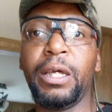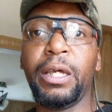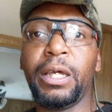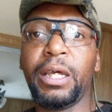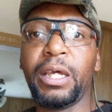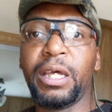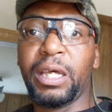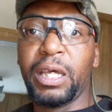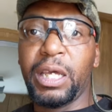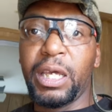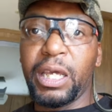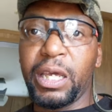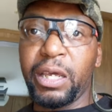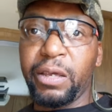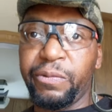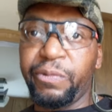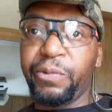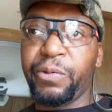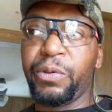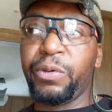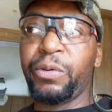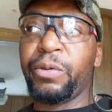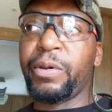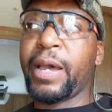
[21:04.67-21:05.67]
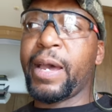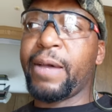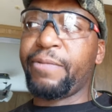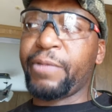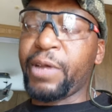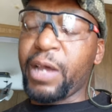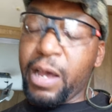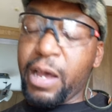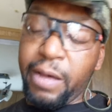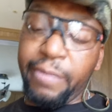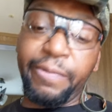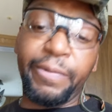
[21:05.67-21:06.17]
If you have
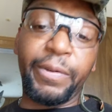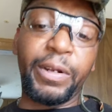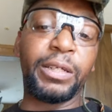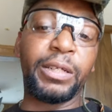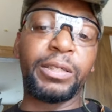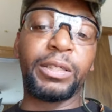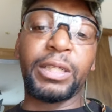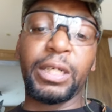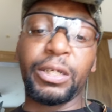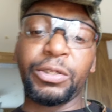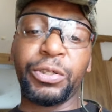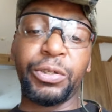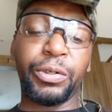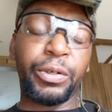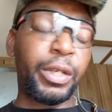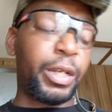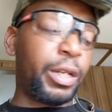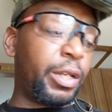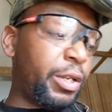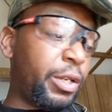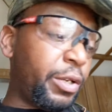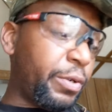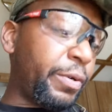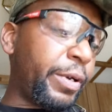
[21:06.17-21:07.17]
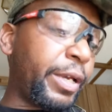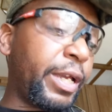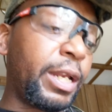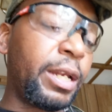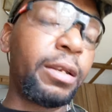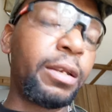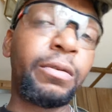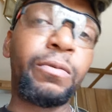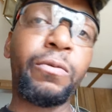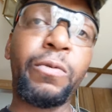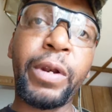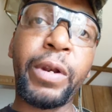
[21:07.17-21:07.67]
confidence that you can do it
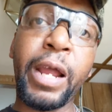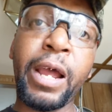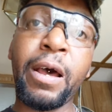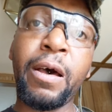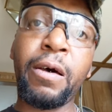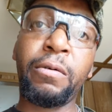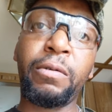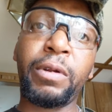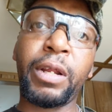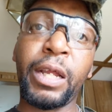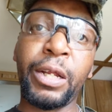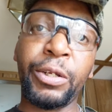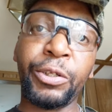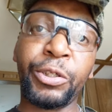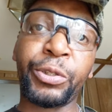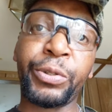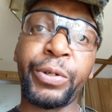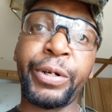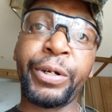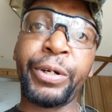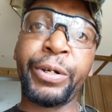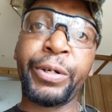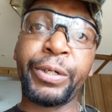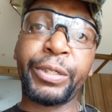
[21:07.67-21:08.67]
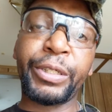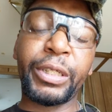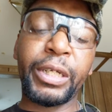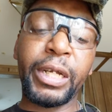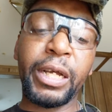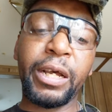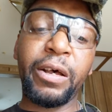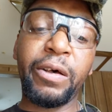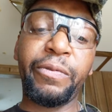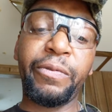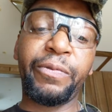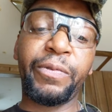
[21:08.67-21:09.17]
without injuring
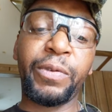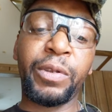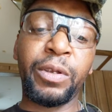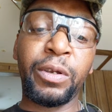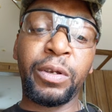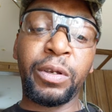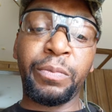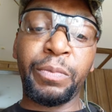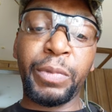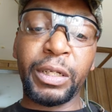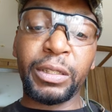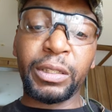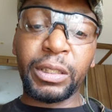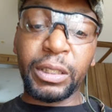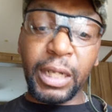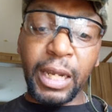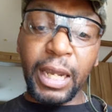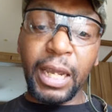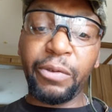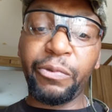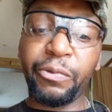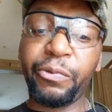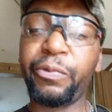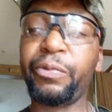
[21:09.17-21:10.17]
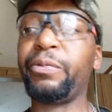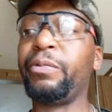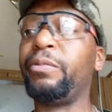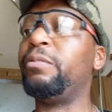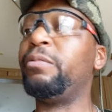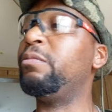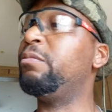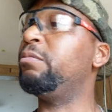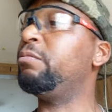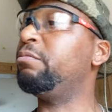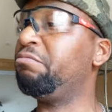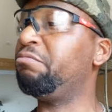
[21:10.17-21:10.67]
yourself and you can be safe,
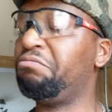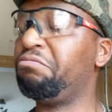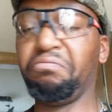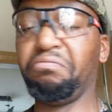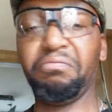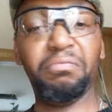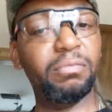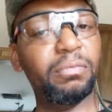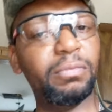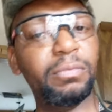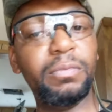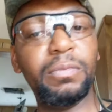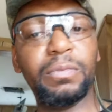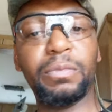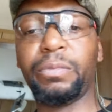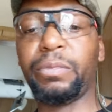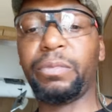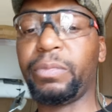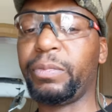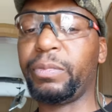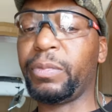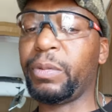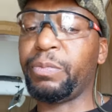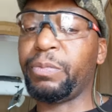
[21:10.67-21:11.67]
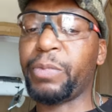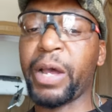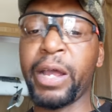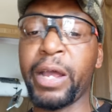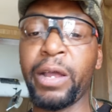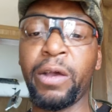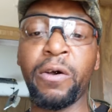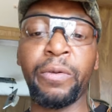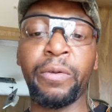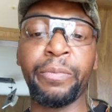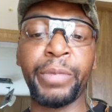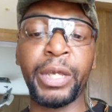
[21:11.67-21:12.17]
by all
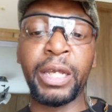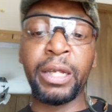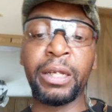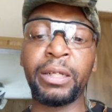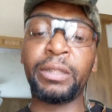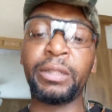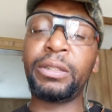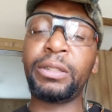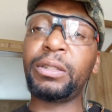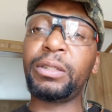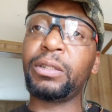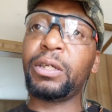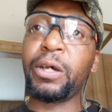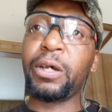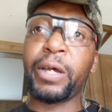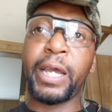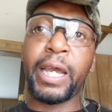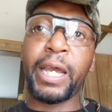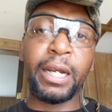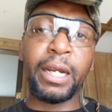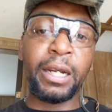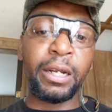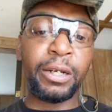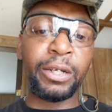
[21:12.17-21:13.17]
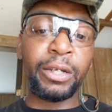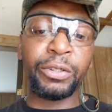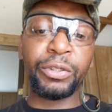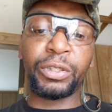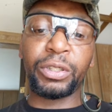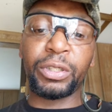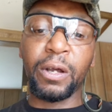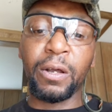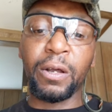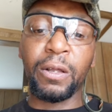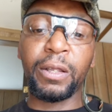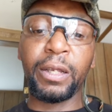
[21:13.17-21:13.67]
means, go ahead and
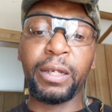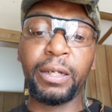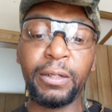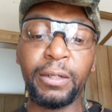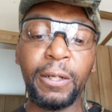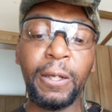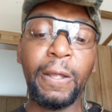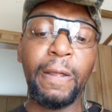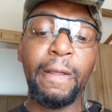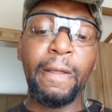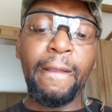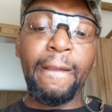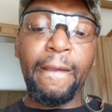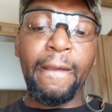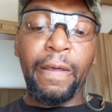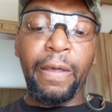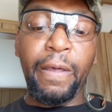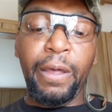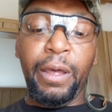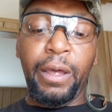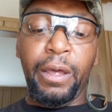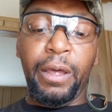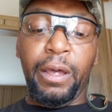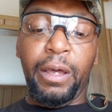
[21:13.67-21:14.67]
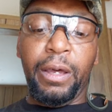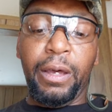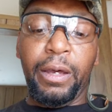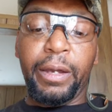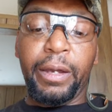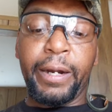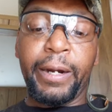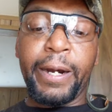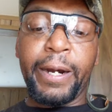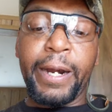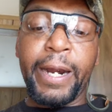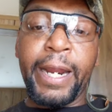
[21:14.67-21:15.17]
install it. All
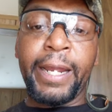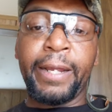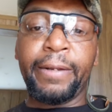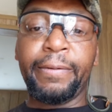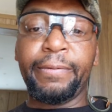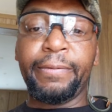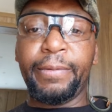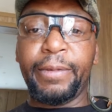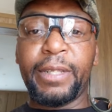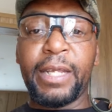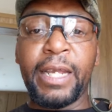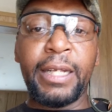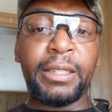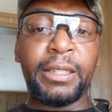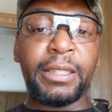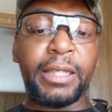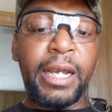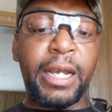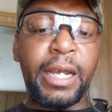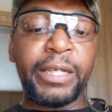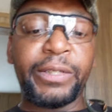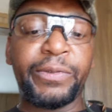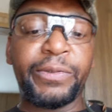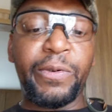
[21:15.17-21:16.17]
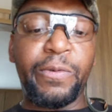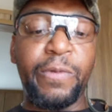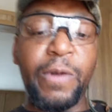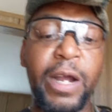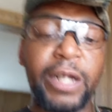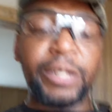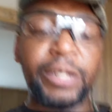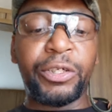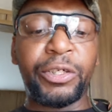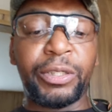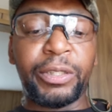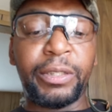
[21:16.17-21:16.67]
right. Thanks, guys, for
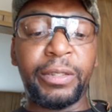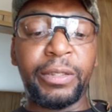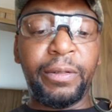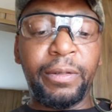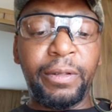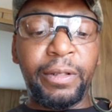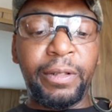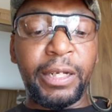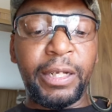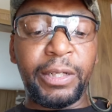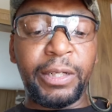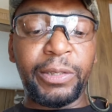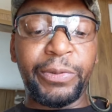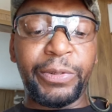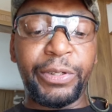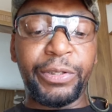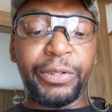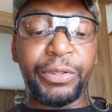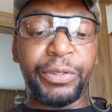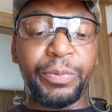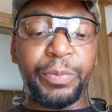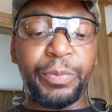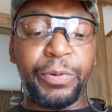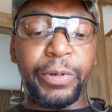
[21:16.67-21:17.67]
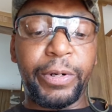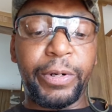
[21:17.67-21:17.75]
watching. Thanks for your support.